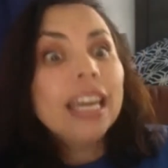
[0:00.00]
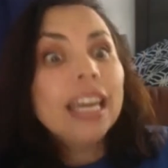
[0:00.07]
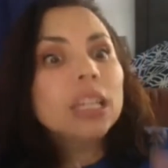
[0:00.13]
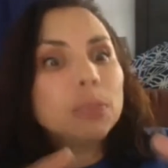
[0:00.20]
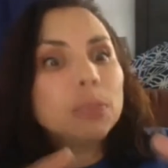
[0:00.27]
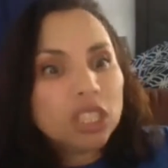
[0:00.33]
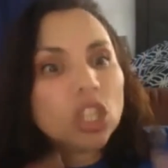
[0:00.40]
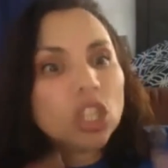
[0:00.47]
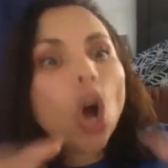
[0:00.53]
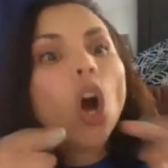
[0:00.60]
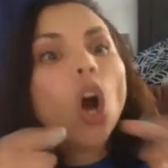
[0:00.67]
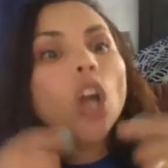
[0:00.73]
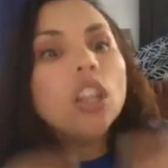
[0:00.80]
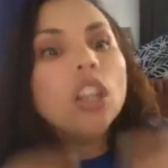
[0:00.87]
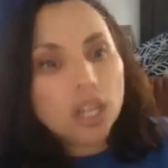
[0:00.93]
But it's
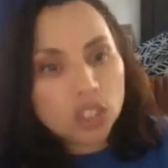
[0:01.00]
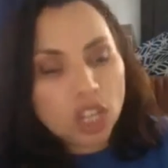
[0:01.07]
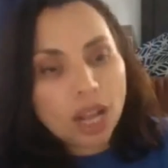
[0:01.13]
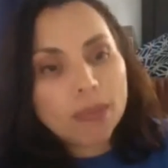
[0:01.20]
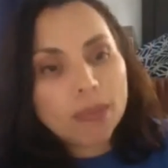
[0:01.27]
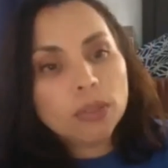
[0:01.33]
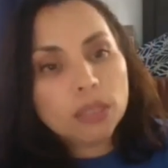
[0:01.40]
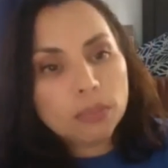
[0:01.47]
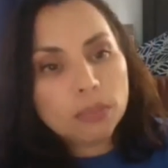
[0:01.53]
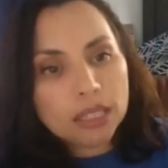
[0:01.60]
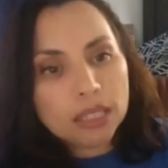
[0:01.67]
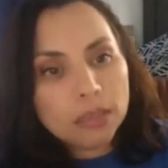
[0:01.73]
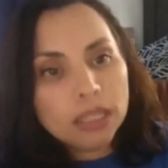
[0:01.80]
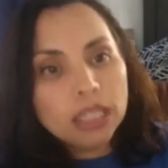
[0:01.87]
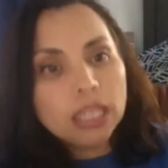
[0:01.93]
all of our jobs and
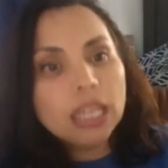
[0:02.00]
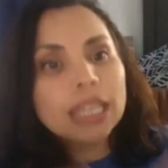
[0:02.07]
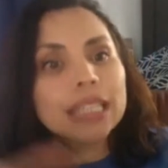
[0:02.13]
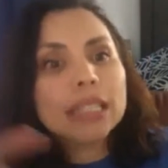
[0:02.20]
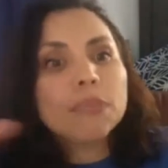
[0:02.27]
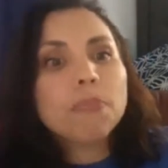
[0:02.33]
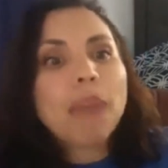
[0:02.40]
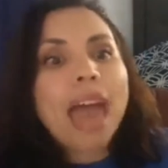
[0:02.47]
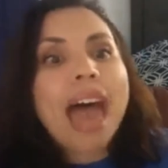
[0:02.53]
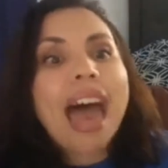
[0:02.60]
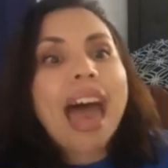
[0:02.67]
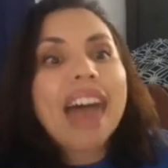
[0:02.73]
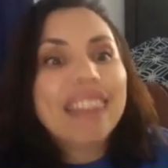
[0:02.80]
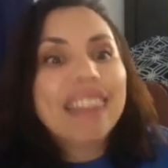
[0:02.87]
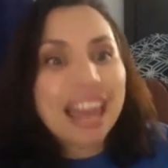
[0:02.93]
responsibility to
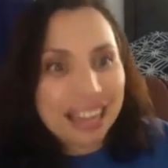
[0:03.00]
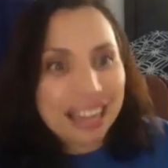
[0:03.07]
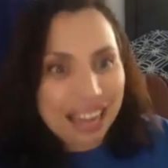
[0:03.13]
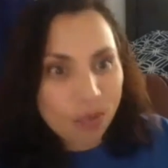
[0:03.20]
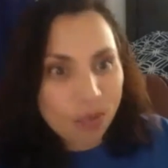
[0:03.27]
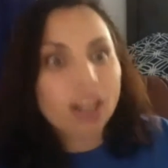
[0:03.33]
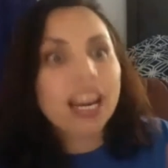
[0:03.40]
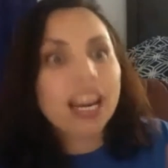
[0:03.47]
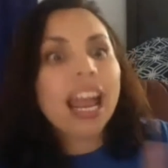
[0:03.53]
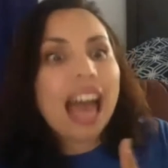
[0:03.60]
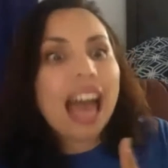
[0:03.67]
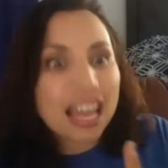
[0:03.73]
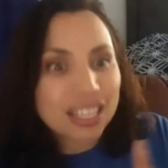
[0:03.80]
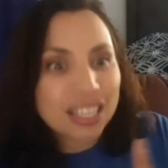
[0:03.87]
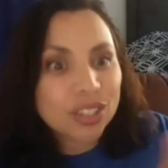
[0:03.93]
expand that network
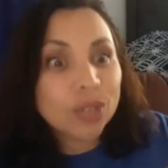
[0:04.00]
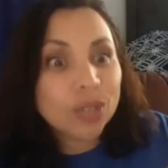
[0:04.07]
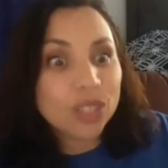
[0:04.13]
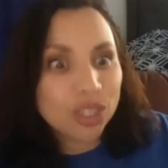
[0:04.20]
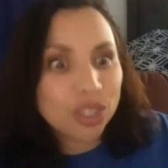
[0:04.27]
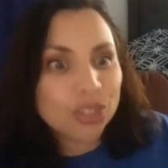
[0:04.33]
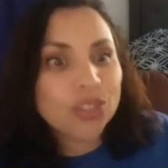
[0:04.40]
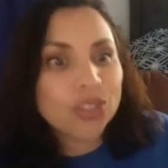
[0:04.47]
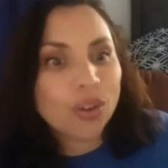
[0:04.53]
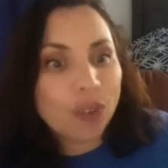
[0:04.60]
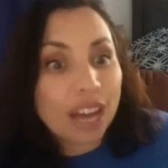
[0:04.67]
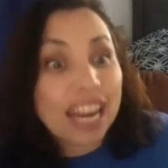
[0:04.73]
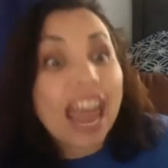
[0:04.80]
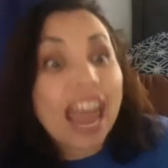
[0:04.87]
as those years go on,